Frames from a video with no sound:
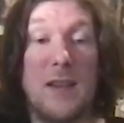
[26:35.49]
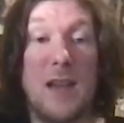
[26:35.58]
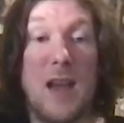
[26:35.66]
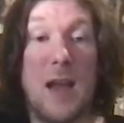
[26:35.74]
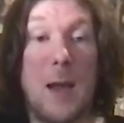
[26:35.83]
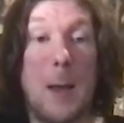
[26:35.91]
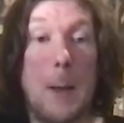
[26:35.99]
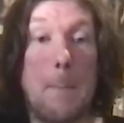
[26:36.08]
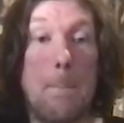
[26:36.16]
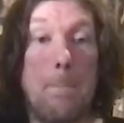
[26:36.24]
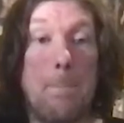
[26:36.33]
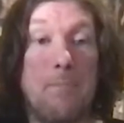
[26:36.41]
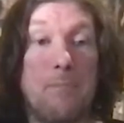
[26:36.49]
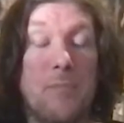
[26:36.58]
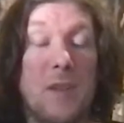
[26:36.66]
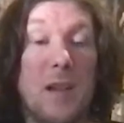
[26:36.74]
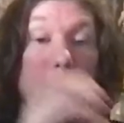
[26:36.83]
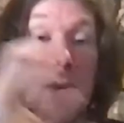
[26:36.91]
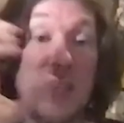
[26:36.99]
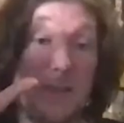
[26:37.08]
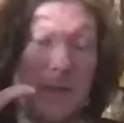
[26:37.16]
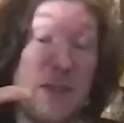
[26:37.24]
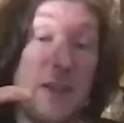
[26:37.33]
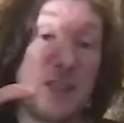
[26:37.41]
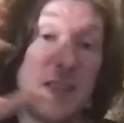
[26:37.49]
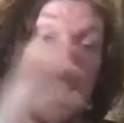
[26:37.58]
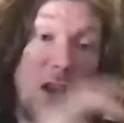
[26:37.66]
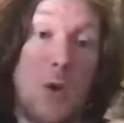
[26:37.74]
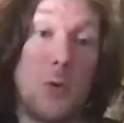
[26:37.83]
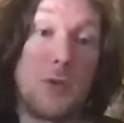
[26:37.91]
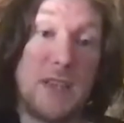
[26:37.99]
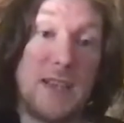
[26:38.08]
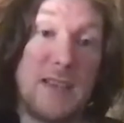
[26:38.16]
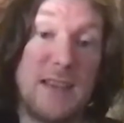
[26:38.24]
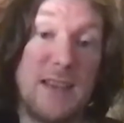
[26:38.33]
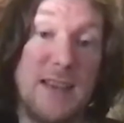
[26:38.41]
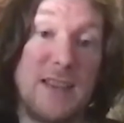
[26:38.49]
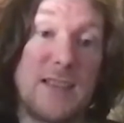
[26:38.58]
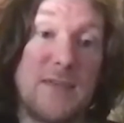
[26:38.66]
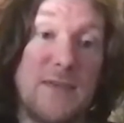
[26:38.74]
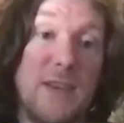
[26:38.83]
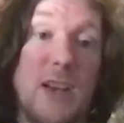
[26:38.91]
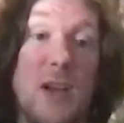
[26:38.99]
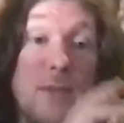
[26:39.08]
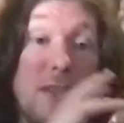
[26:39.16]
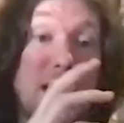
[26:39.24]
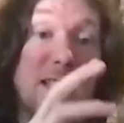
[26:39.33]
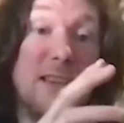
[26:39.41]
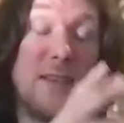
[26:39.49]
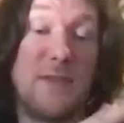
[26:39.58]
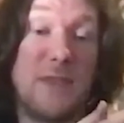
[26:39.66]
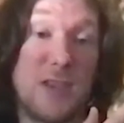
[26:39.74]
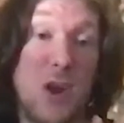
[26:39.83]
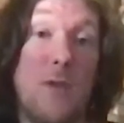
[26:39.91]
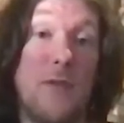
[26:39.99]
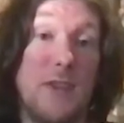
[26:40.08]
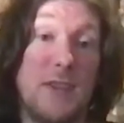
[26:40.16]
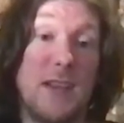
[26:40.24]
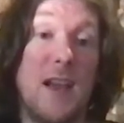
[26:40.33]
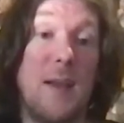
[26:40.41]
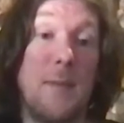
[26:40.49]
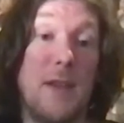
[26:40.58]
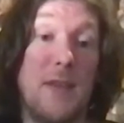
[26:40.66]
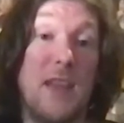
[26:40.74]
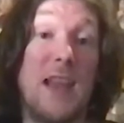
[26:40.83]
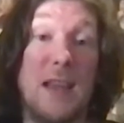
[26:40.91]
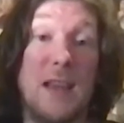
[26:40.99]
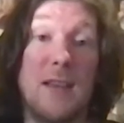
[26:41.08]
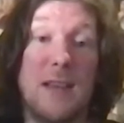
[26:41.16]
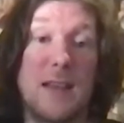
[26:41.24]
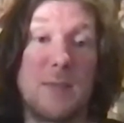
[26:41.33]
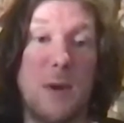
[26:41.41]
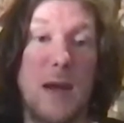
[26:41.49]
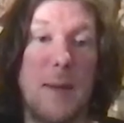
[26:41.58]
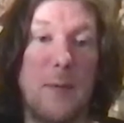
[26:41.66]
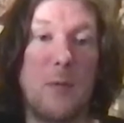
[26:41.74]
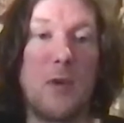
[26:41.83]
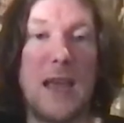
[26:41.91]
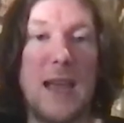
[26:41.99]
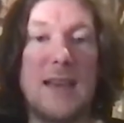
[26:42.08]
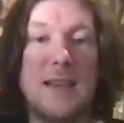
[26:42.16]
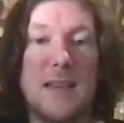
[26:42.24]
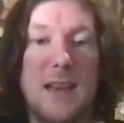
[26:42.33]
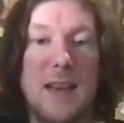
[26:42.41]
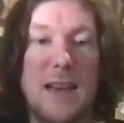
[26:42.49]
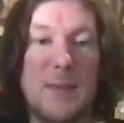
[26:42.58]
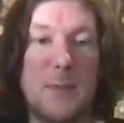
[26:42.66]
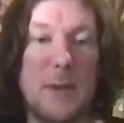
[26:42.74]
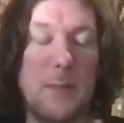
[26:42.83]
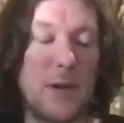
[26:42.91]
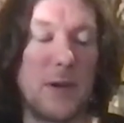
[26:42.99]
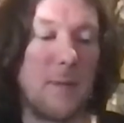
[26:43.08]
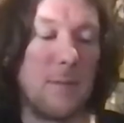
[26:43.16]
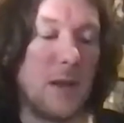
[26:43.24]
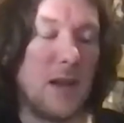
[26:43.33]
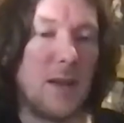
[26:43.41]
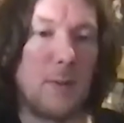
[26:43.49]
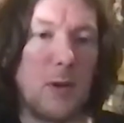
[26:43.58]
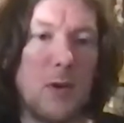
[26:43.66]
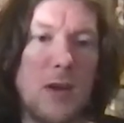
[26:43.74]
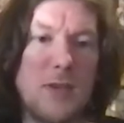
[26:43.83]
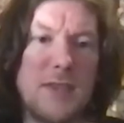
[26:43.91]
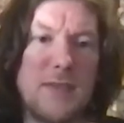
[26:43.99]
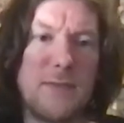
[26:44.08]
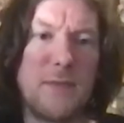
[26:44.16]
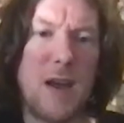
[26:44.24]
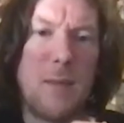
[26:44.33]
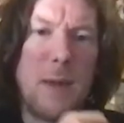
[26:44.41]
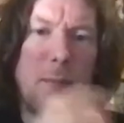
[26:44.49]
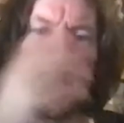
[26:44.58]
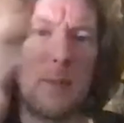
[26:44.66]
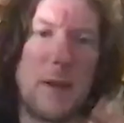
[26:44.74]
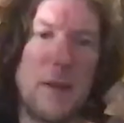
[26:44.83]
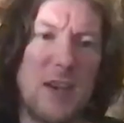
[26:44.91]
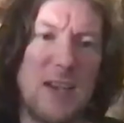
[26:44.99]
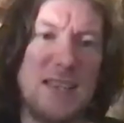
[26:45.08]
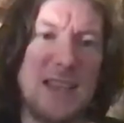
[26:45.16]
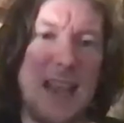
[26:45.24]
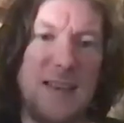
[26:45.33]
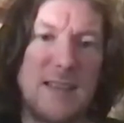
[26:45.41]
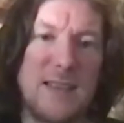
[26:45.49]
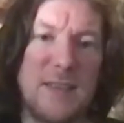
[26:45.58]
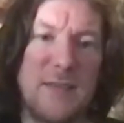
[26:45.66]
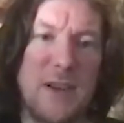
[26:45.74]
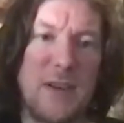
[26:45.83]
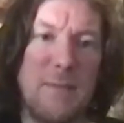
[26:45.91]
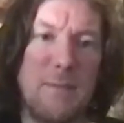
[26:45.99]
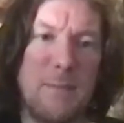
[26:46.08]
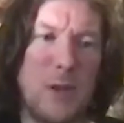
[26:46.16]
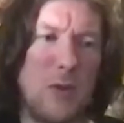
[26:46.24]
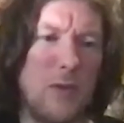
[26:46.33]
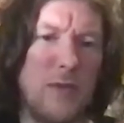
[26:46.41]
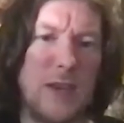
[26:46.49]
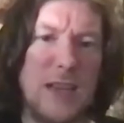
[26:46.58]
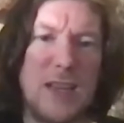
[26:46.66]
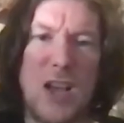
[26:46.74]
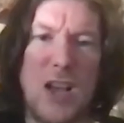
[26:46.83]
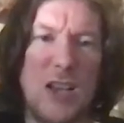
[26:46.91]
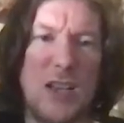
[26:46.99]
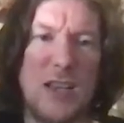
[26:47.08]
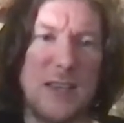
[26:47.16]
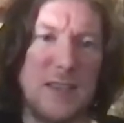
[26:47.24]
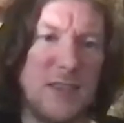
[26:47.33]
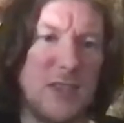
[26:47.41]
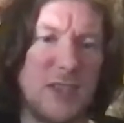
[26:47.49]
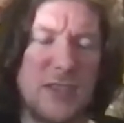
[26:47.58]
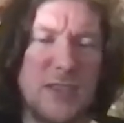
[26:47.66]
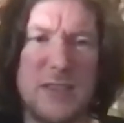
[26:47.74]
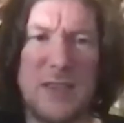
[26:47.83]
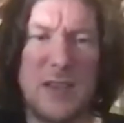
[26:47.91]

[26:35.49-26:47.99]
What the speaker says: Because it feels like old Tintin. It doesn't feel updated. It feels of the time. I think that's what happened. We'll get into that next week. But Blue Lotus, I remember it being very dense and very beautifully colored, and just,